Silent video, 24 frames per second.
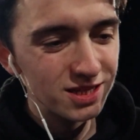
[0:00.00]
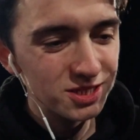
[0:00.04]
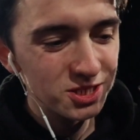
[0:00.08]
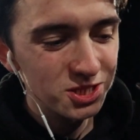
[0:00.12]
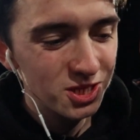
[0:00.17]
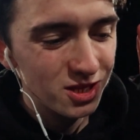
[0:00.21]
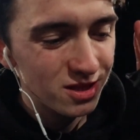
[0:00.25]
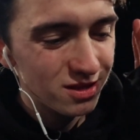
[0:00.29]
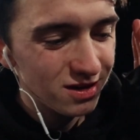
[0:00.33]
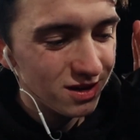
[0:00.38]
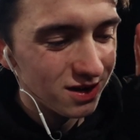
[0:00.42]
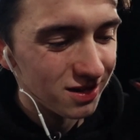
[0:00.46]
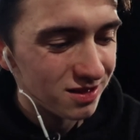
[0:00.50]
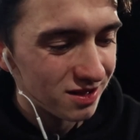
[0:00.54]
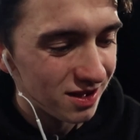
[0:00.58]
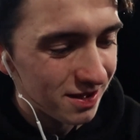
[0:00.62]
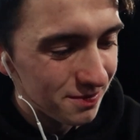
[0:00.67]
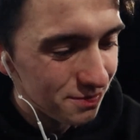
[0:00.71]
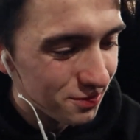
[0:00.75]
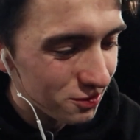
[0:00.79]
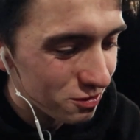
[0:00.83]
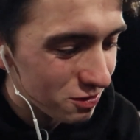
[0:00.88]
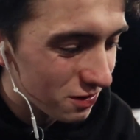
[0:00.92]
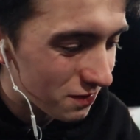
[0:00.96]
That's just an
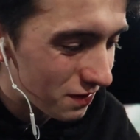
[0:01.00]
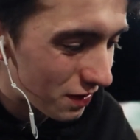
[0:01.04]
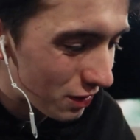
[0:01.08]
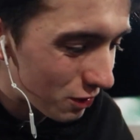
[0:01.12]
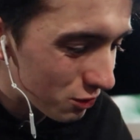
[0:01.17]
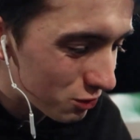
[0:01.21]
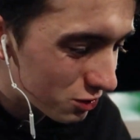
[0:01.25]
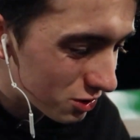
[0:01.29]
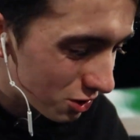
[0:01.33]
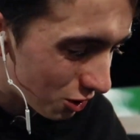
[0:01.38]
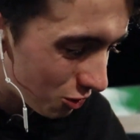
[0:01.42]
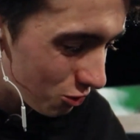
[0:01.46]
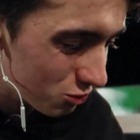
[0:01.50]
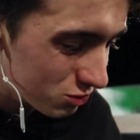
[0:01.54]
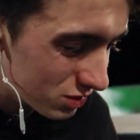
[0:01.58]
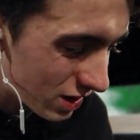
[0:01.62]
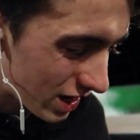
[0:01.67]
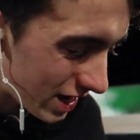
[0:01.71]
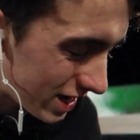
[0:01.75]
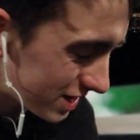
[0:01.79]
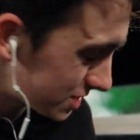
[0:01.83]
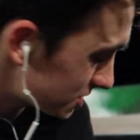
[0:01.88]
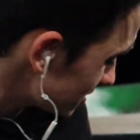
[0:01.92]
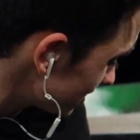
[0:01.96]
example of how cold it
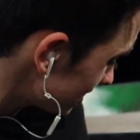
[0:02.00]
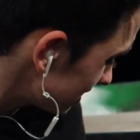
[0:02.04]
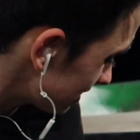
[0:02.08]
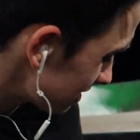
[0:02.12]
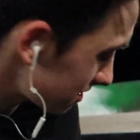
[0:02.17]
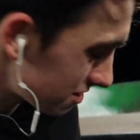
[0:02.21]
actually